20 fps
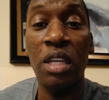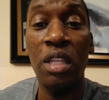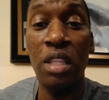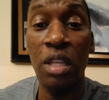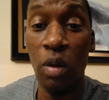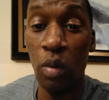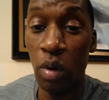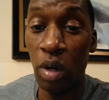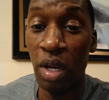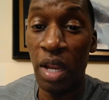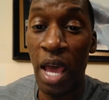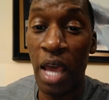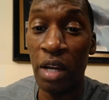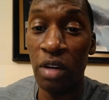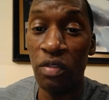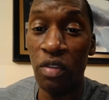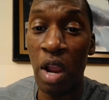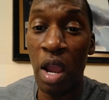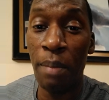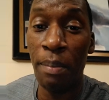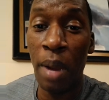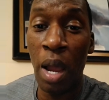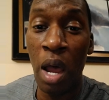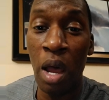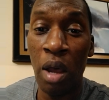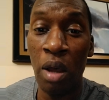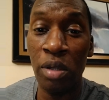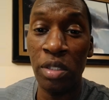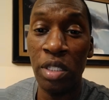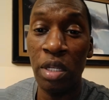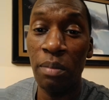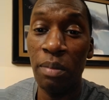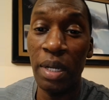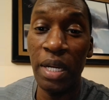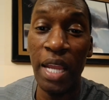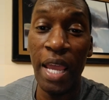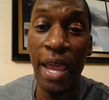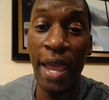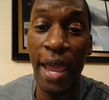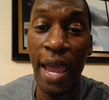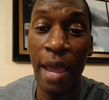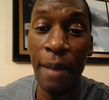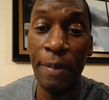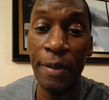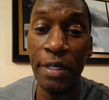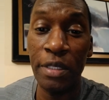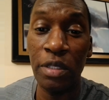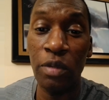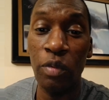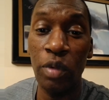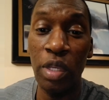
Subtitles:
There were a lot of drop balls. But that happens